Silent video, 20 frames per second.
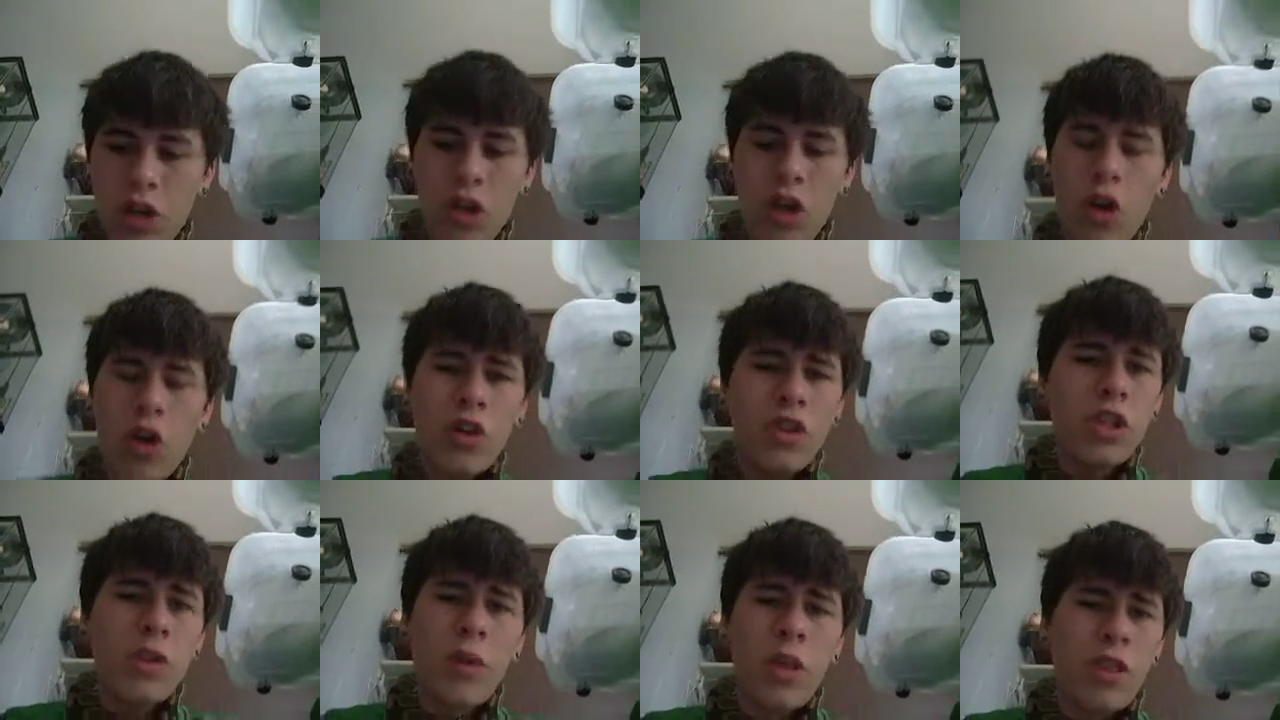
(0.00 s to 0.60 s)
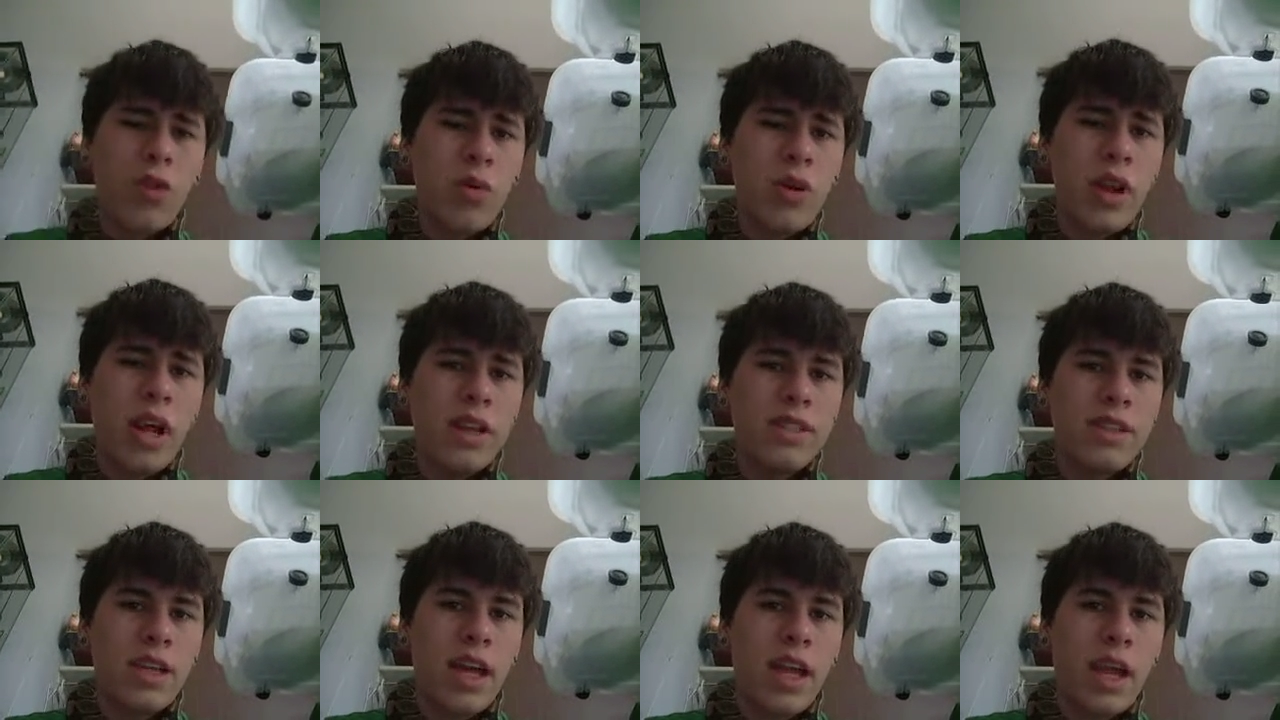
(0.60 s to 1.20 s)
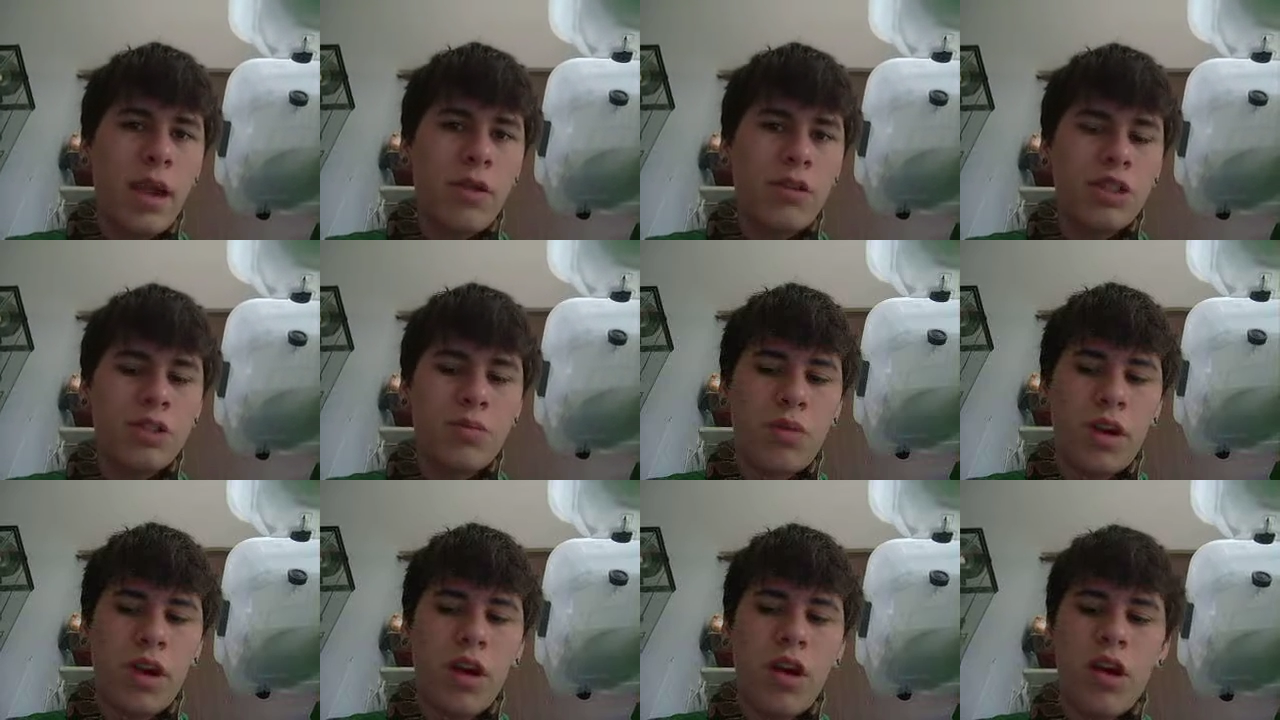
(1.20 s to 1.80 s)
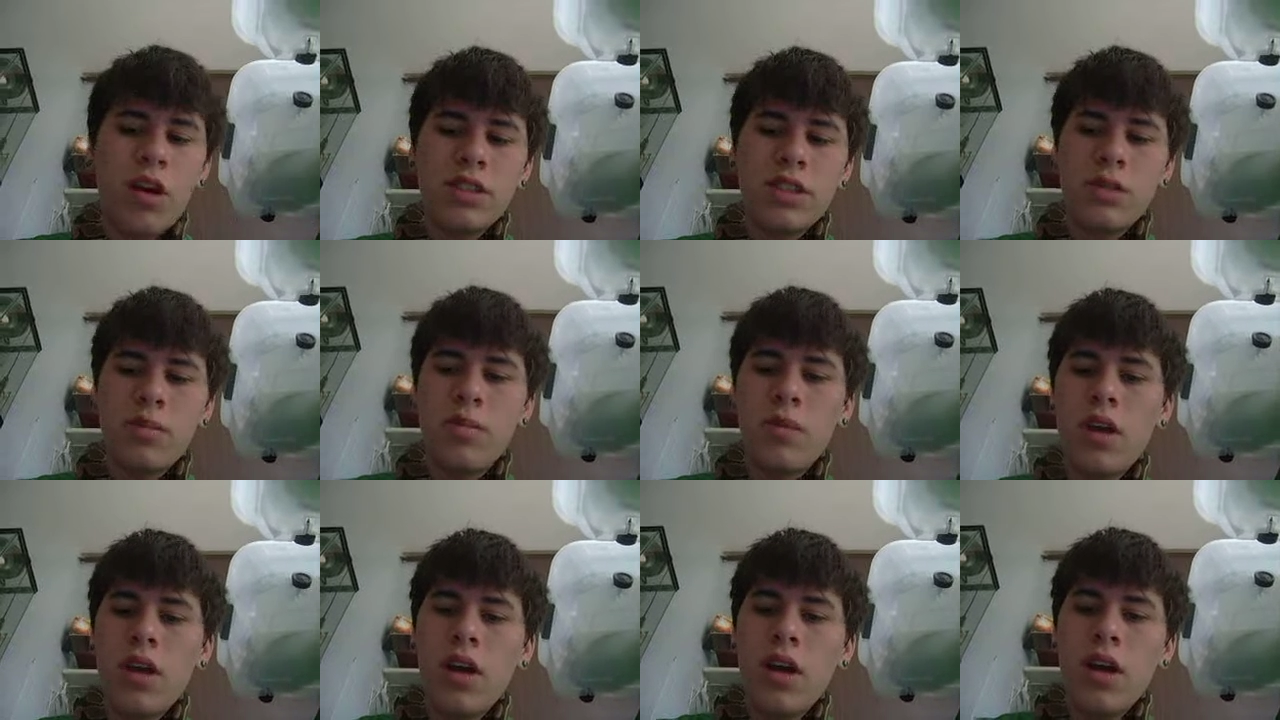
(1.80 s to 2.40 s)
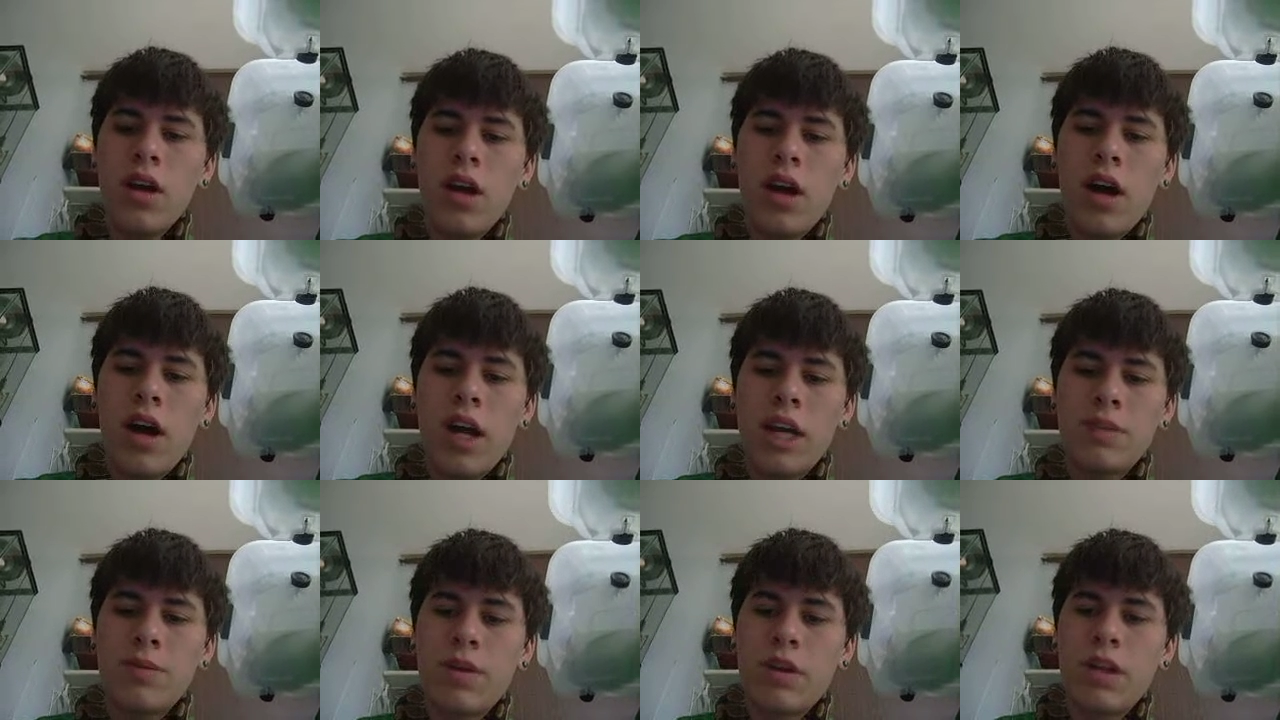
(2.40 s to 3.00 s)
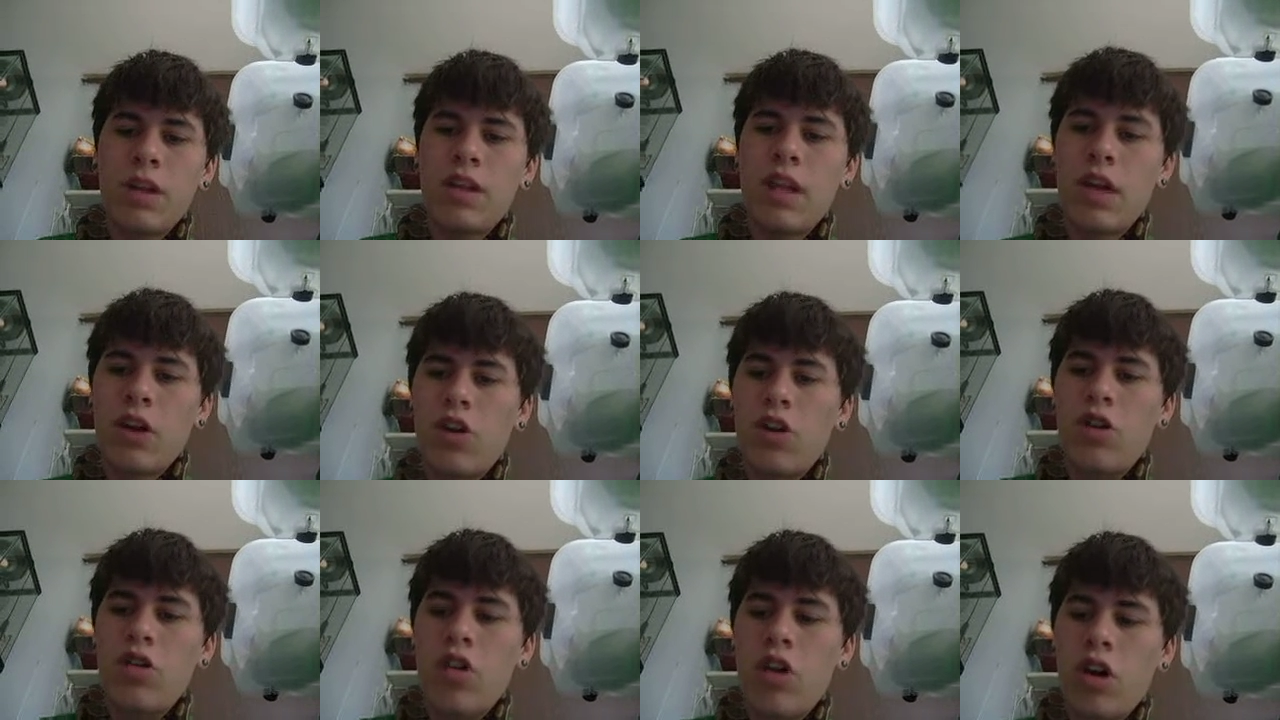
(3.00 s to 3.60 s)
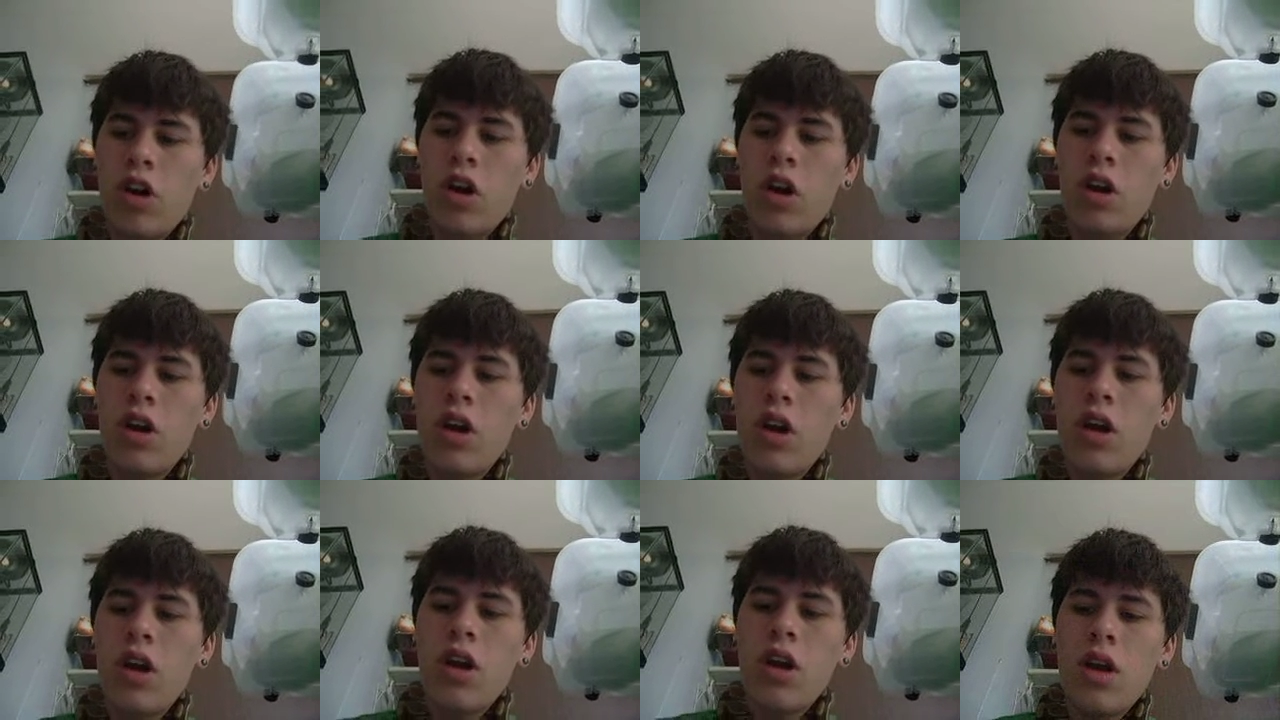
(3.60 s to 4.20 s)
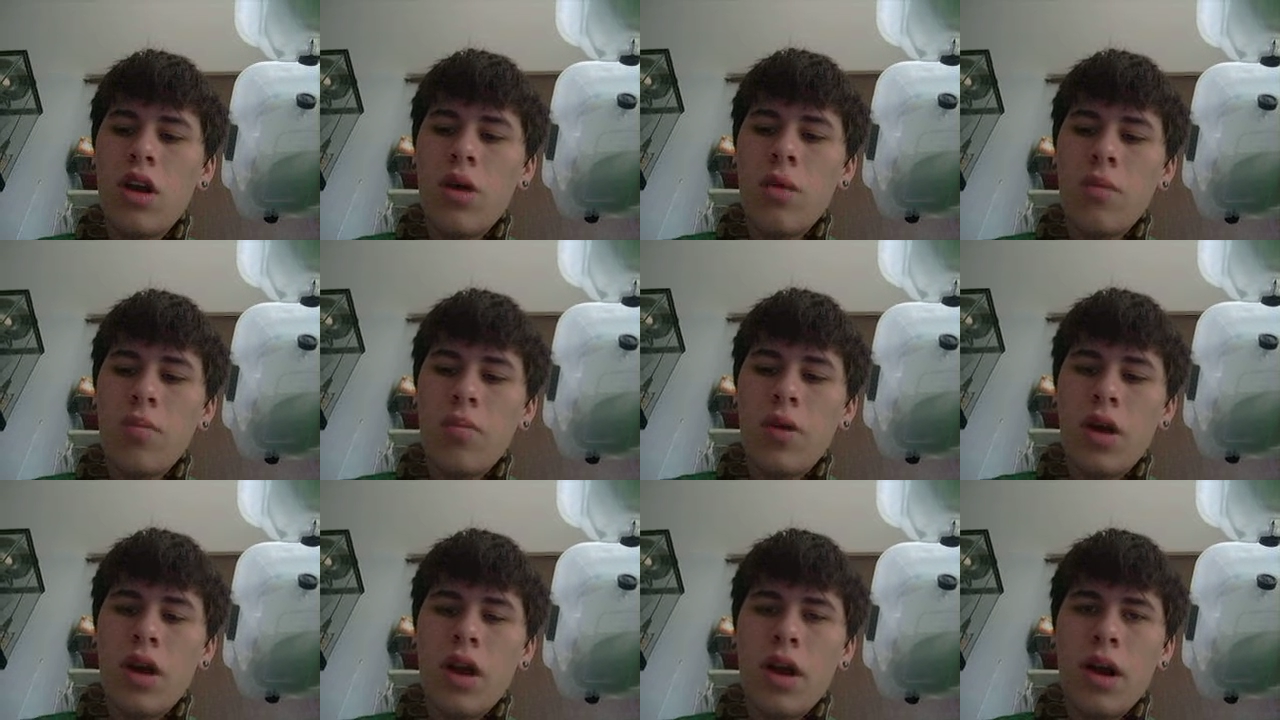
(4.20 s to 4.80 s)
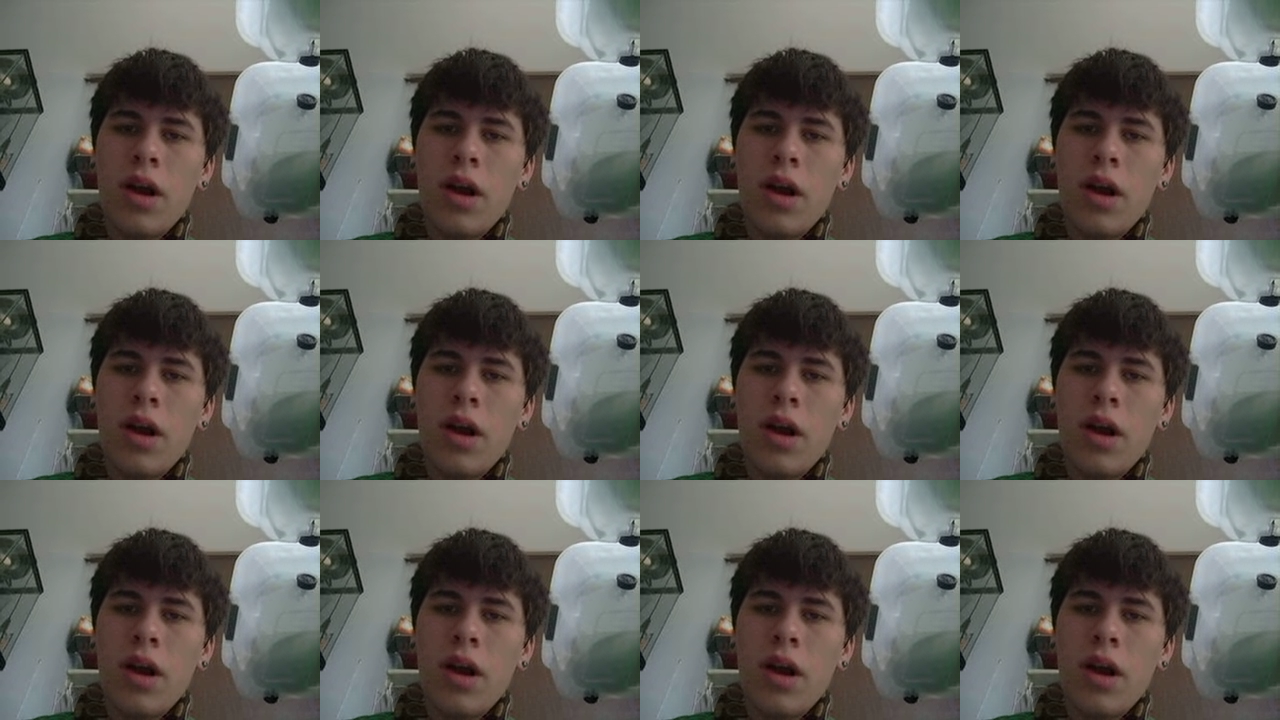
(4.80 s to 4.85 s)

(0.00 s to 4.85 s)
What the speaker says: Only took about 3 days to get here, which is pretty awesome. I expected it to take a little longer, but